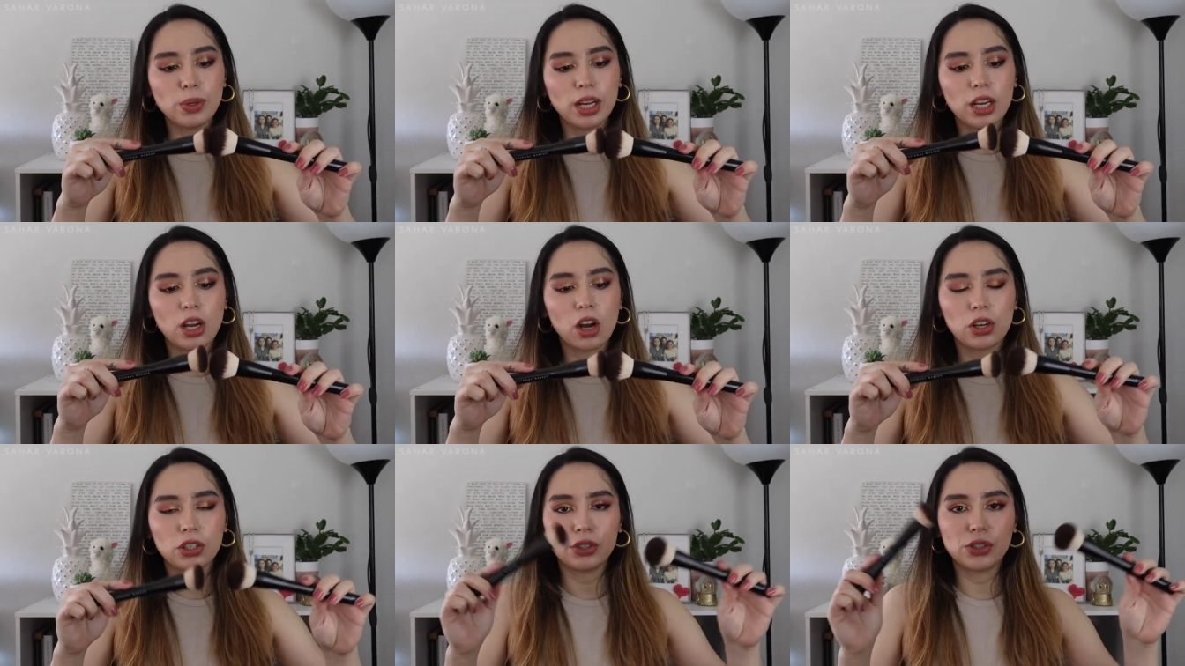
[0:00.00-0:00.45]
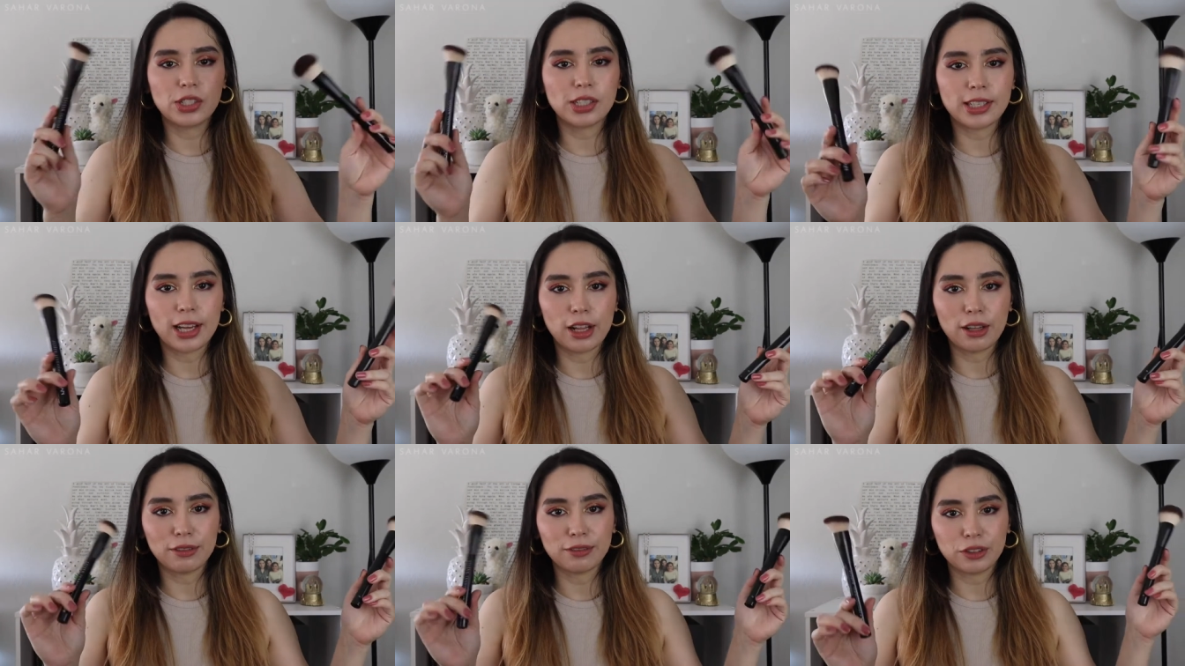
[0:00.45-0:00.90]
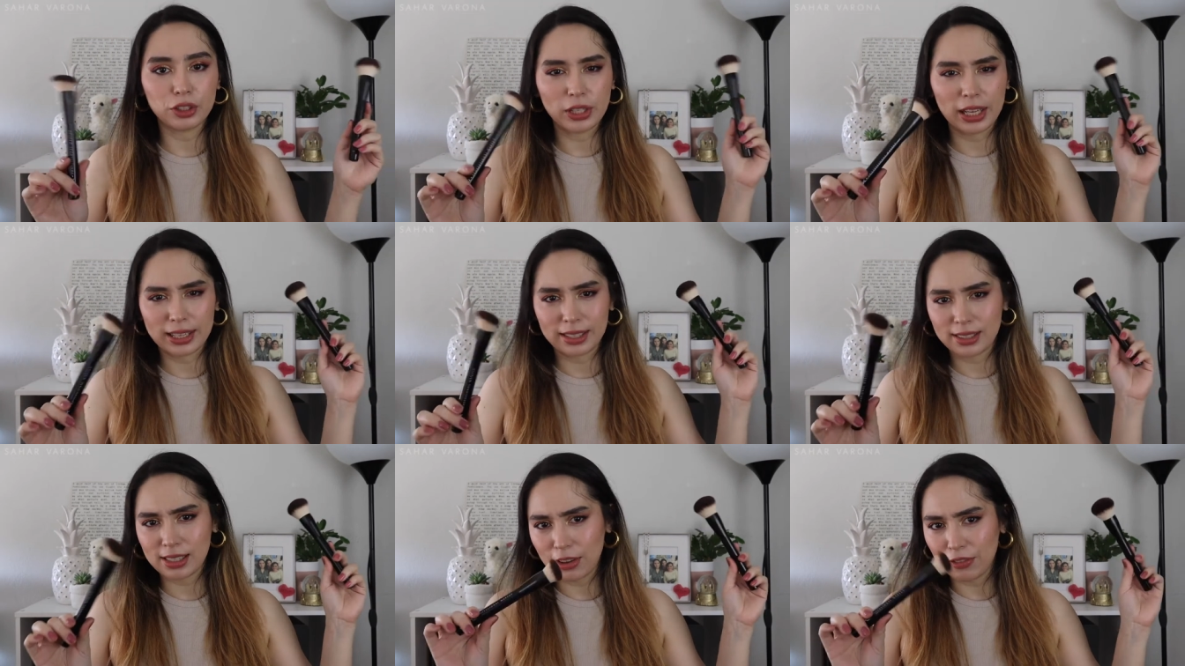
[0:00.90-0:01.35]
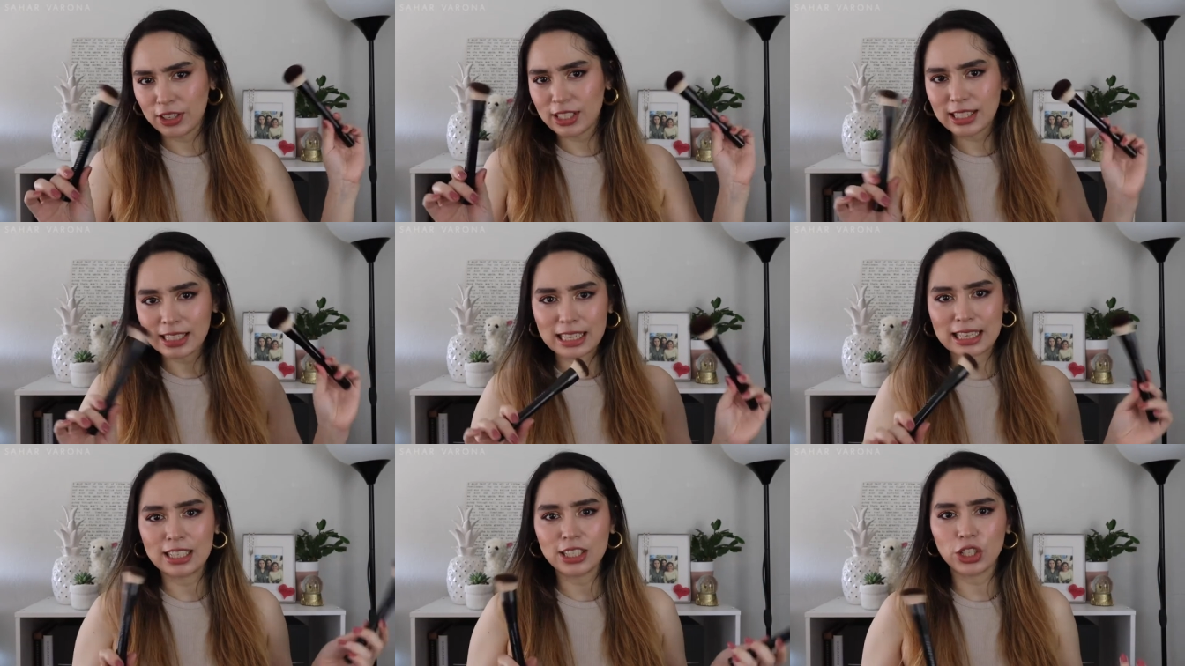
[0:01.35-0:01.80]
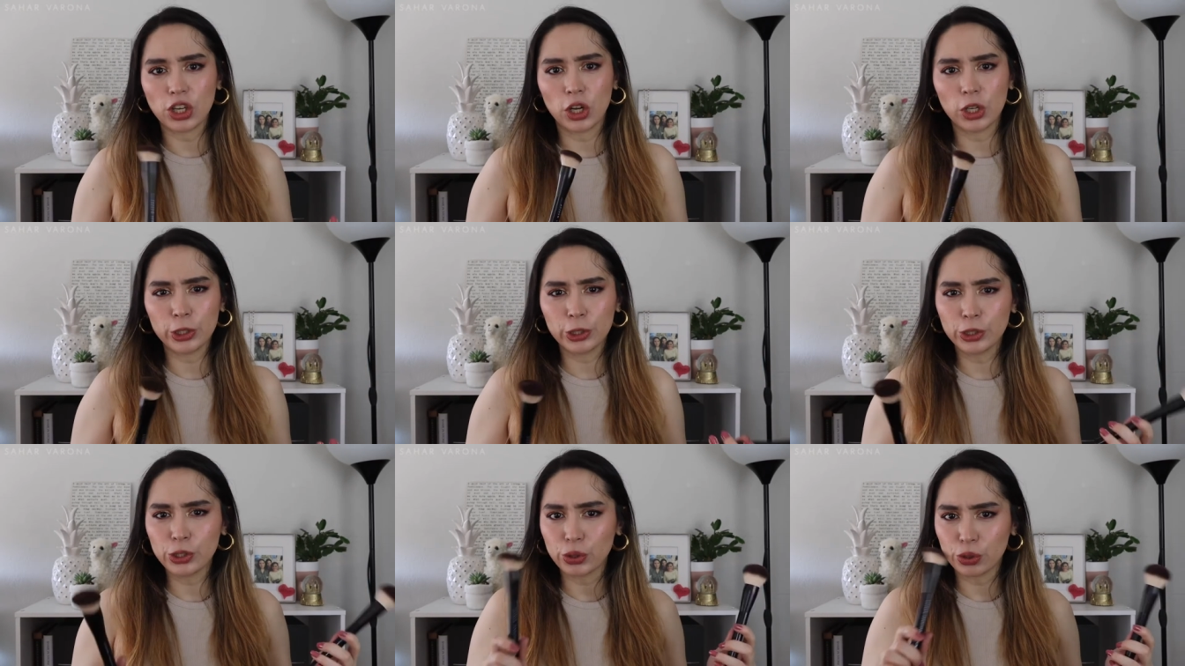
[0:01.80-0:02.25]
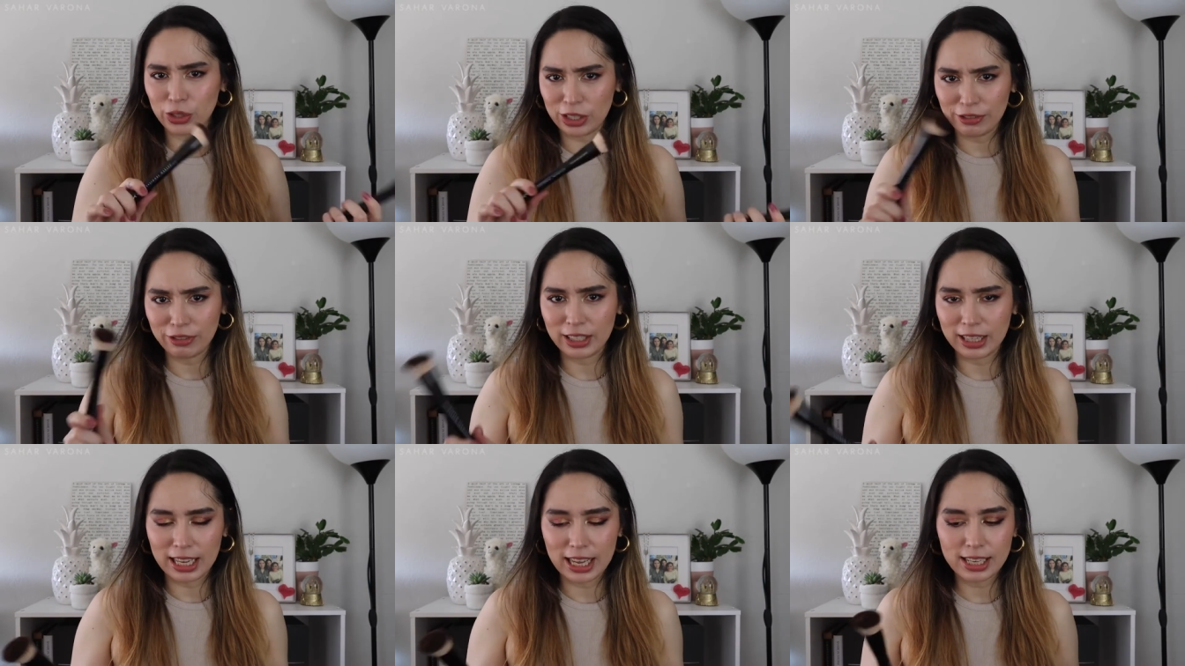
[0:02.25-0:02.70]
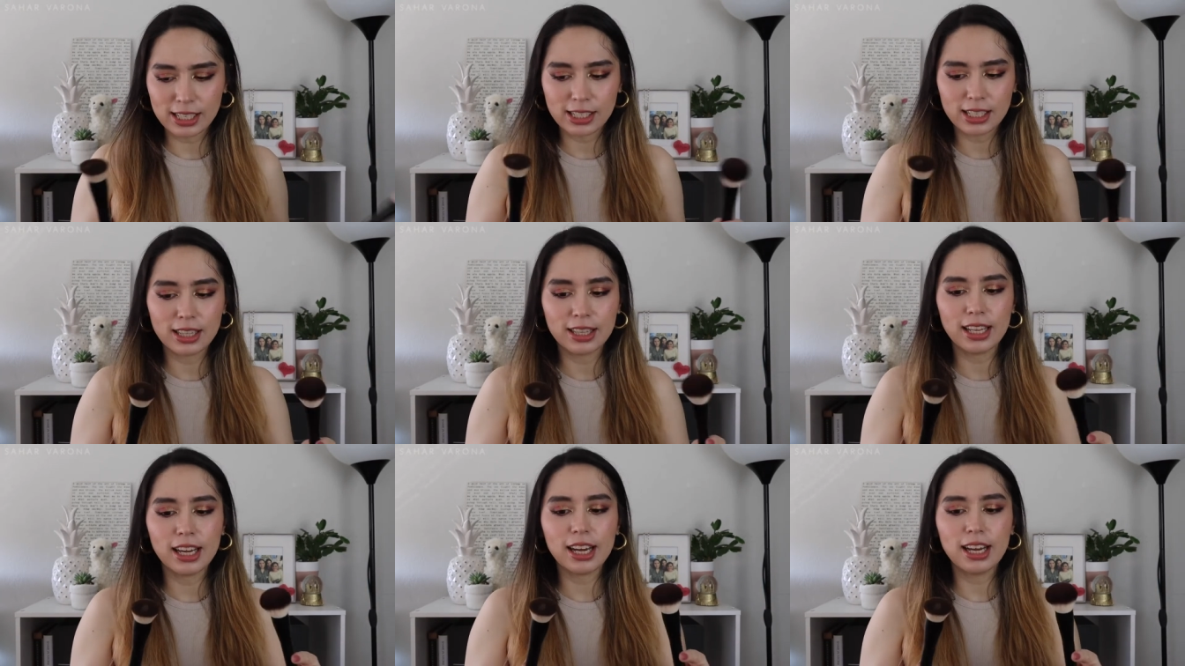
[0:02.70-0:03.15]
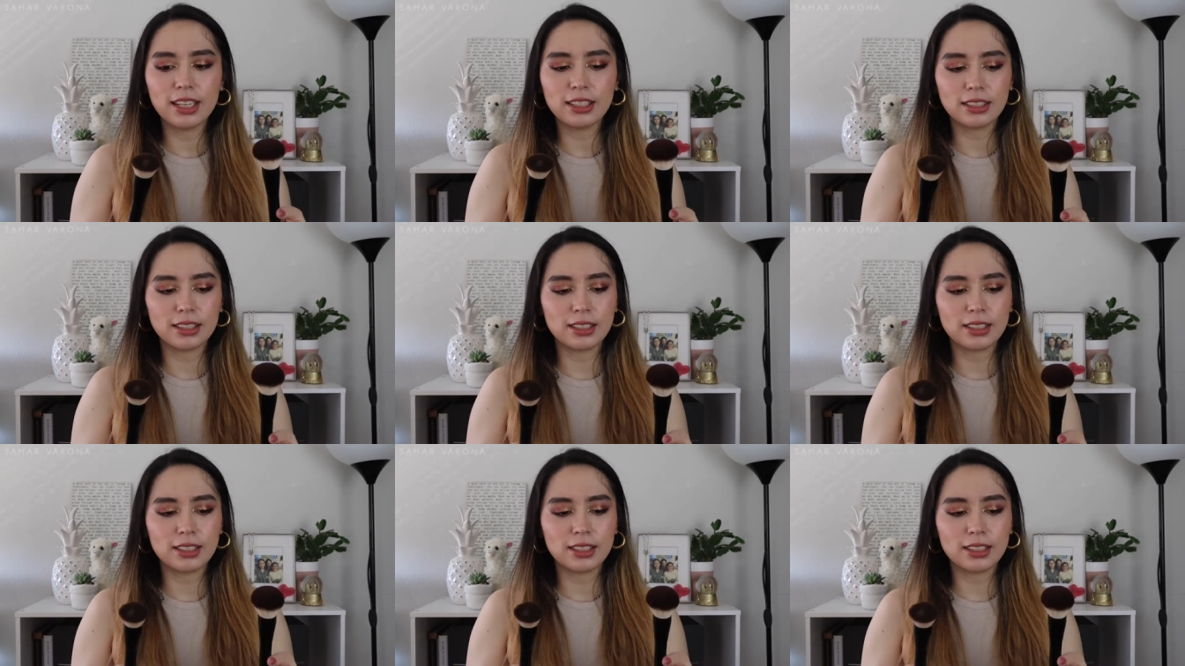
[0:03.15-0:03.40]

one I got on sale for like $17 or even less than that.